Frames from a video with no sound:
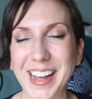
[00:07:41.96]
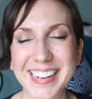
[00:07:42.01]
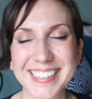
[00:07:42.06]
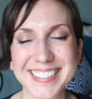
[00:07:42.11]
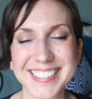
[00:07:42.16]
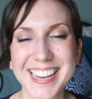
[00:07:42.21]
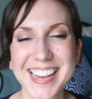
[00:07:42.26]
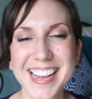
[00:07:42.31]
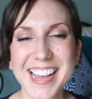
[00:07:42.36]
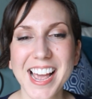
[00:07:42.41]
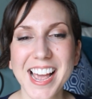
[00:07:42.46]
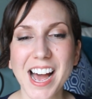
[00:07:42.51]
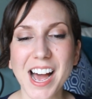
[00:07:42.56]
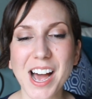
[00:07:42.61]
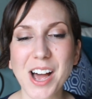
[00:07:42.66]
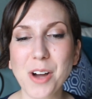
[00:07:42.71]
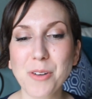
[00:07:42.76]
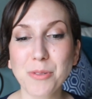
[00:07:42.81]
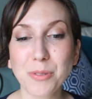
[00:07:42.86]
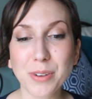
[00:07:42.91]
But
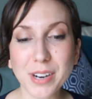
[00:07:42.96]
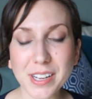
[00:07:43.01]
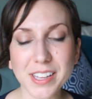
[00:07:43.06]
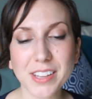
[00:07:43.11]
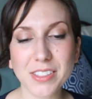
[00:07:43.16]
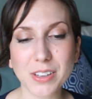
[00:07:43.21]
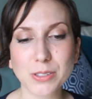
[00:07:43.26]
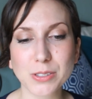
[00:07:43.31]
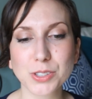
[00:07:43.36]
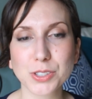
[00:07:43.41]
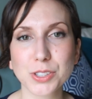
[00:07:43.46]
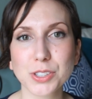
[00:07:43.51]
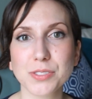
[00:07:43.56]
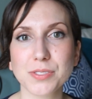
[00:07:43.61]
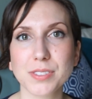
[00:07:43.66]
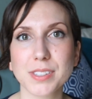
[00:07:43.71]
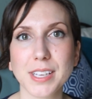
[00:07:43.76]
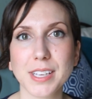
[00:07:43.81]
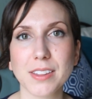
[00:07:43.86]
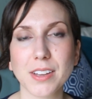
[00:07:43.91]
uh, really though,
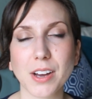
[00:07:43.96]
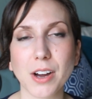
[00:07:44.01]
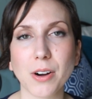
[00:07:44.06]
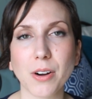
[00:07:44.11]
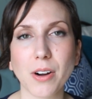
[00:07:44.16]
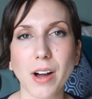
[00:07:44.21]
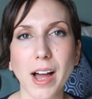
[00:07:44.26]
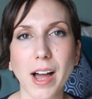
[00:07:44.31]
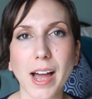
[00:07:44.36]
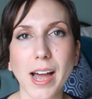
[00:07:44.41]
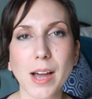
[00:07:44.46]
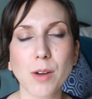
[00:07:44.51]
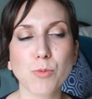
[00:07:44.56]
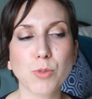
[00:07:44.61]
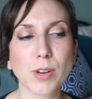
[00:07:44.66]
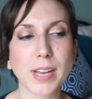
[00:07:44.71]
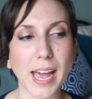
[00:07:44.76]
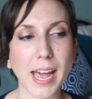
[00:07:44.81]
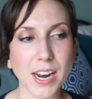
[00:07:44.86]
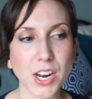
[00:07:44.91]
truthfully though,
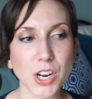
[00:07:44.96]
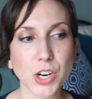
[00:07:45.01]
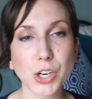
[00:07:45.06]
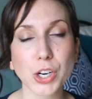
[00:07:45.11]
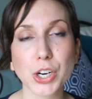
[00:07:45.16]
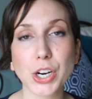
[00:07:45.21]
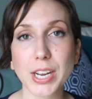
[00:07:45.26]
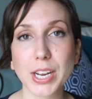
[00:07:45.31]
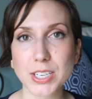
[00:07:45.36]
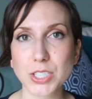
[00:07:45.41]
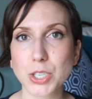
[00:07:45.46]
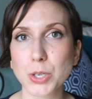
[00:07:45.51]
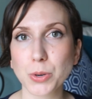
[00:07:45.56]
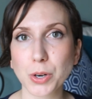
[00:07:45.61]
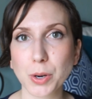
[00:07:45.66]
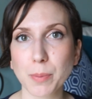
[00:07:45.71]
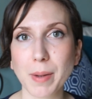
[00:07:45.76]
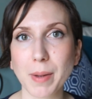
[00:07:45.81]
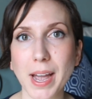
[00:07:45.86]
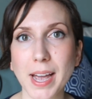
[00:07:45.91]
uh, getting her into
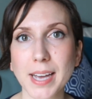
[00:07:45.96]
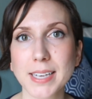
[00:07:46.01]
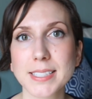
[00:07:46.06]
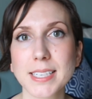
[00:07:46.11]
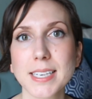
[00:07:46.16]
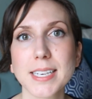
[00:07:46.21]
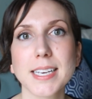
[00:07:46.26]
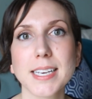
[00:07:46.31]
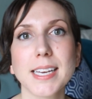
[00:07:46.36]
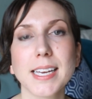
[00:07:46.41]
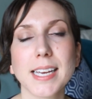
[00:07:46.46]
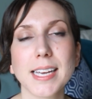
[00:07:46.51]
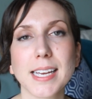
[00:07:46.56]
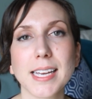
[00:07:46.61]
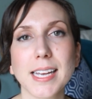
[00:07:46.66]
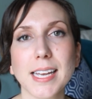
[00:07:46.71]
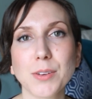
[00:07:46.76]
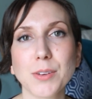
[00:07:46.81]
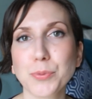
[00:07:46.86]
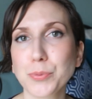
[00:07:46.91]
her bed
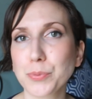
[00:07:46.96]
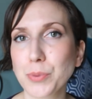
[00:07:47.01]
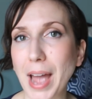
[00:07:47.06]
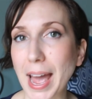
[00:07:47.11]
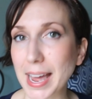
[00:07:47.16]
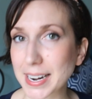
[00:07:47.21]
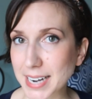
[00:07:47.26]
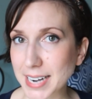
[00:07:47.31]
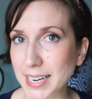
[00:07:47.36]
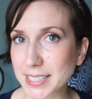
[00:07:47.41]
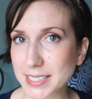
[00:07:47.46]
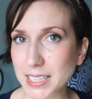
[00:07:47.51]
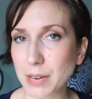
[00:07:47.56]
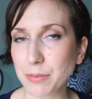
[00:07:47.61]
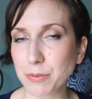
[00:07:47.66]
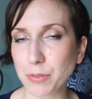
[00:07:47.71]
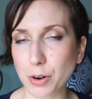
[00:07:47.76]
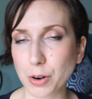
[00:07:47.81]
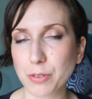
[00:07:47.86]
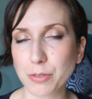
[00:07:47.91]
at
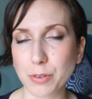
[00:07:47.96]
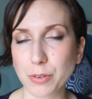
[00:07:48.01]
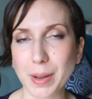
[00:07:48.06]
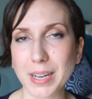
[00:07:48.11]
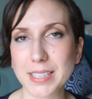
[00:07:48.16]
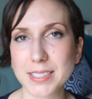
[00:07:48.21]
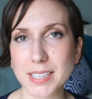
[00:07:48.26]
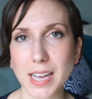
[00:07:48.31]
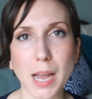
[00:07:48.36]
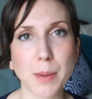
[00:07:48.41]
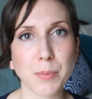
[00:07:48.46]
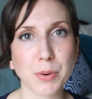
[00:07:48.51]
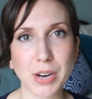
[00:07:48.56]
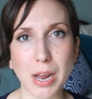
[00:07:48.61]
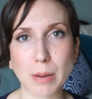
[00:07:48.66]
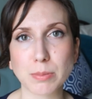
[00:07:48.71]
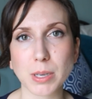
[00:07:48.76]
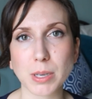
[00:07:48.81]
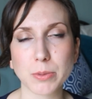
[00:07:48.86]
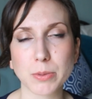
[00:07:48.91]
nighttime or for bedtime or
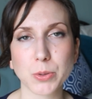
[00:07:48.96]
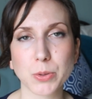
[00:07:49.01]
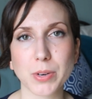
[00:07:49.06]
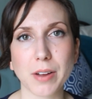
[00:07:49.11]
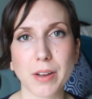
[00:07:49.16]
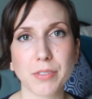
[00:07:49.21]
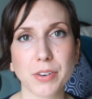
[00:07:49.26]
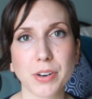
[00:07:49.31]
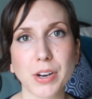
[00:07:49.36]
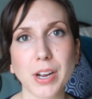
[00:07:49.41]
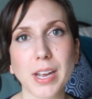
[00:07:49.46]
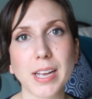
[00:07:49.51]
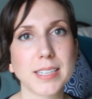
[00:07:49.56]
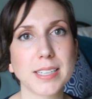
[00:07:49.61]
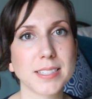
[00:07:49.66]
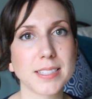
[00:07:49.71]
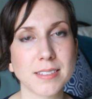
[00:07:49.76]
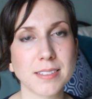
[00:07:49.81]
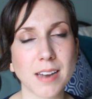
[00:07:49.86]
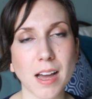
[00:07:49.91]
nap times or whatever
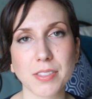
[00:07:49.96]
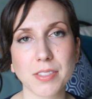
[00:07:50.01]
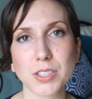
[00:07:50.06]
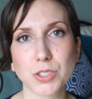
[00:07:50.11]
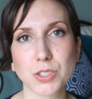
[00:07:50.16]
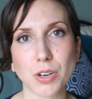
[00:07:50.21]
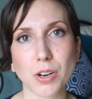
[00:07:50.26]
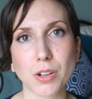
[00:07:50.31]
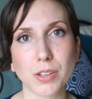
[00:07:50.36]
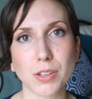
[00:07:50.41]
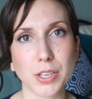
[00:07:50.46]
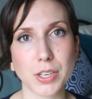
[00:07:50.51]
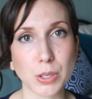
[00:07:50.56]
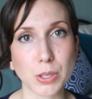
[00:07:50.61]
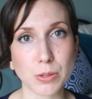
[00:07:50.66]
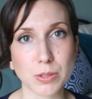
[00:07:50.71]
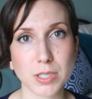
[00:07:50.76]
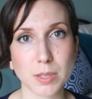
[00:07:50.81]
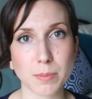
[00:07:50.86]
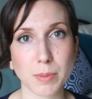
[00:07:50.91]
is not the struggle it
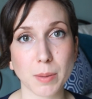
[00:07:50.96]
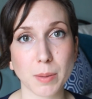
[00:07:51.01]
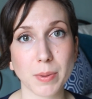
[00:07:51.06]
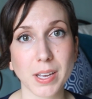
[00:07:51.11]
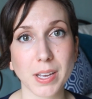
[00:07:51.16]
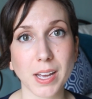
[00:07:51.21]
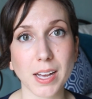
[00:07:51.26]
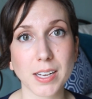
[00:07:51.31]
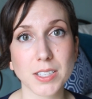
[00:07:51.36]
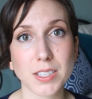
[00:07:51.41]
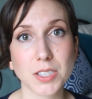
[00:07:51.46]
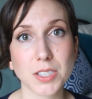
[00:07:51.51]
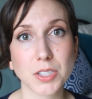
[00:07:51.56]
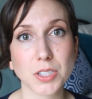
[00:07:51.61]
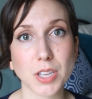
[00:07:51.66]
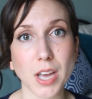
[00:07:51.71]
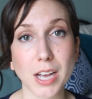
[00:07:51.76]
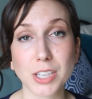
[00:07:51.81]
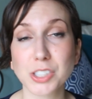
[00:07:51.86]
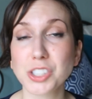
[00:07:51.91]
used to be
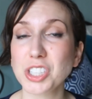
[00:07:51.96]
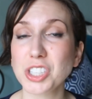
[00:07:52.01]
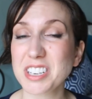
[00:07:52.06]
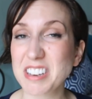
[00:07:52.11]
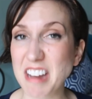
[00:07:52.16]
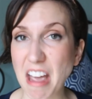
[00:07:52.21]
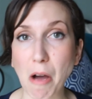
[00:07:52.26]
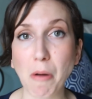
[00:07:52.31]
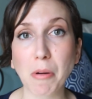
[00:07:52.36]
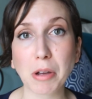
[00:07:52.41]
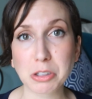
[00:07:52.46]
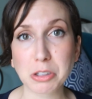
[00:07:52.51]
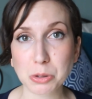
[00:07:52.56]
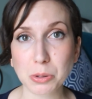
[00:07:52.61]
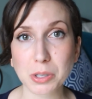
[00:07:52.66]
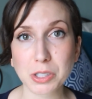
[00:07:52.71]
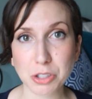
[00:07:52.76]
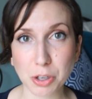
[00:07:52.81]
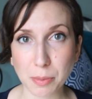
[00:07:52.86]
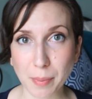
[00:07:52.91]
because uh, she now
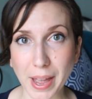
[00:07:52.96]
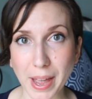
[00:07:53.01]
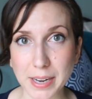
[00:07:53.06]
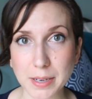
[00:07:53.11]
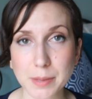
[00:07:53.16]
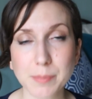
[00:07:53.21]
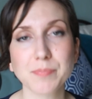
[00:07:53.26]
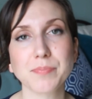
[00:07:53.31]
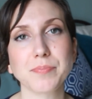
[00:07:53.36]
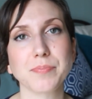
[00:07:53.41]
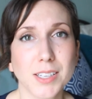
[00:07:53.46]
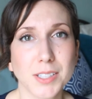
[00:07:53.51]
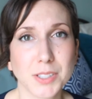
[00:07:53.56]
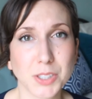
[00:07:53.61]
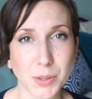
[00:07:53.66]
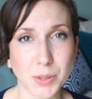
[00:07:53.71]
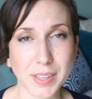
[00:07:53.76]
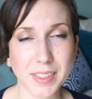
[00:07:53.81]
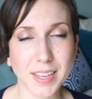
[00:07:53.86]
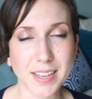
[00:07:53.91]
enjoys her bed.
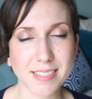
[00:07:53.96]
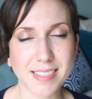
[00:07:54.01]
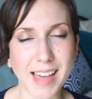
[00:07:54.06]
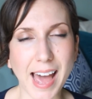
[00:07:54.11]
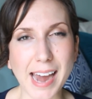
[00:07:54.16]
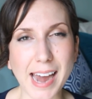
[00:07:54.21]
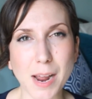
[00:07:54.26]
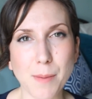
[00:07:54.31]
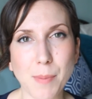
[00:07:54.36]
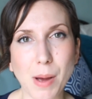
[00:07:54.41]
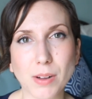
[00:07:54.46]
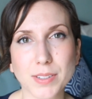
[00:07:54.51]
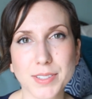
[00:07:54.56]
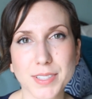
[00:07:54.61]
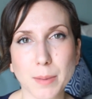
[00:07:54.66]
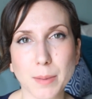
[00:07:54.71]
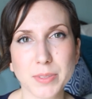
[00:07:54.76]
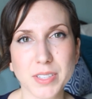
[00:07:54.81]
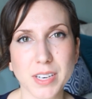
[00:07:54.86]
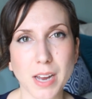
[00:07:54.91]
So I think that about
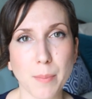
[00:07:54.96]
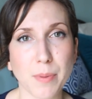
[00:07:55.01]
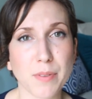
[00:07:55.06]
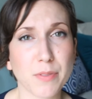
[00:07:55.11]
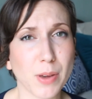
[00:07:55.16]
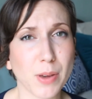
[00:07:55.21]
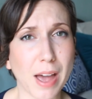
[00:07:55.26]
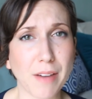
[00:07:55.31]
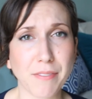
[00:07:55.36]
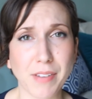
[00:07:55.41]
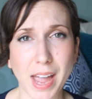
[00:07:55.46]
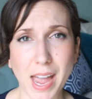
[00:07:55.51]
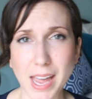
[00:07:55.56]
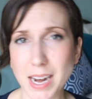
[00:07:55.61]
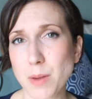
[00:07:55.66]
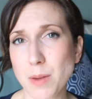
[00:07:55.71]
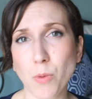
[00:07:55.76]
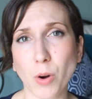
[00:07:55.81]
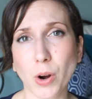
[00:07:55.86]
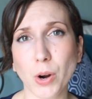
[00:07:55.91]
sums it up. If you have
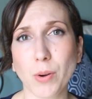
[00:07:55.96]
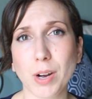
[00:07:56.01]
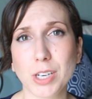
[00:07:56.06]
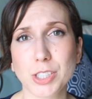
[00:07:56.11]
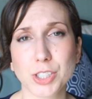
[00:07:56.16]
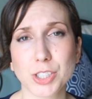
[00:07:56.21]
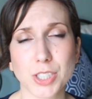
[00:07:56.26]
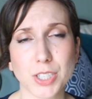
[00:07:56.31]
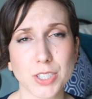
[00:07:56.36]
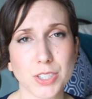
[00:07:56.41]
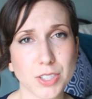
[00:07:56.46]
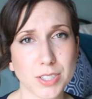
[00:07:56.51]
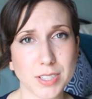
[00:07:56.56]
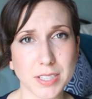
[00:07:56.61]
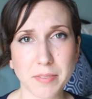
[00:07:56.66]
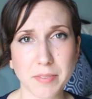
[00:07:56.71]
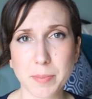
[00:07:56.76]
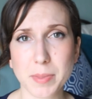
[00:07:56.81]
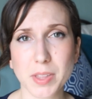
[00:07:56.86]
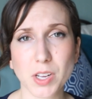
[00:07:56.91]
any more questions, just
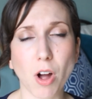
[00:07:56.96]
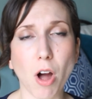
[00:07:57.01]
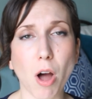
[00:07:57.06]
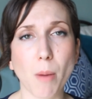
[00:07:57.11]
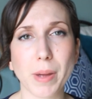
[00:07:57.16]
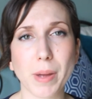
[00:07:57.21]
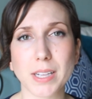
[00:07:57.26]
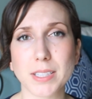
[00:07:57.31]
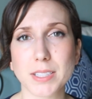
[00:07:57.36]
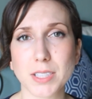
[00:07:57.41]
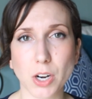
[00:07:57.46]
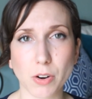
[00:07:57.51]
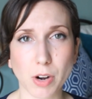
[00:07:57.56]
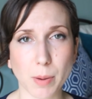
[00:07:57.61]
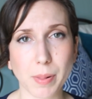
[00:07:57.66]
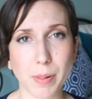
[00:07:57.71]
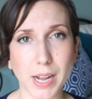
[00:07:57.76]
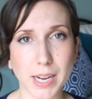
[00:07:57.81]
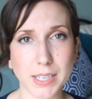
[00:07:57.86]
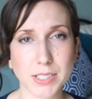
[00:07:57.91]
leave them in the comments and
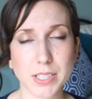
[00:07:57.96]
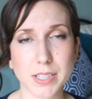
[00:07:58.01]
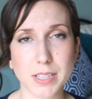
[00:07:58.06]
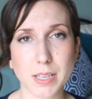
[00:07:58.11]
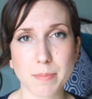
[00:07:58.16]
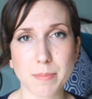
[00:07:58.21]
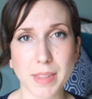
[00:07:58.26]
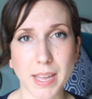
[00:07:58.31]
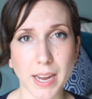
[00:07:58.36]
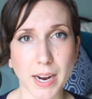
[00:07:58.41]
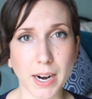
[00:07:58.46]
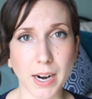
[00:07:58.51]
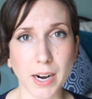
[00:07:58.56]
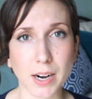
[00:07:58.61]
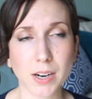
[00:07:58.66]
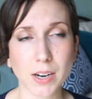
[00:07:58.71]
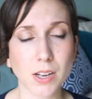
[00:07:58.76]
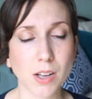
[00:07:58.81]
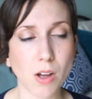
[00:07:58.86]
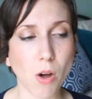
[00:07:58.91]
I'll reply to them
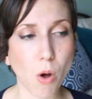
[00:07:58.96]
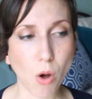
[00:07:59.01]
there.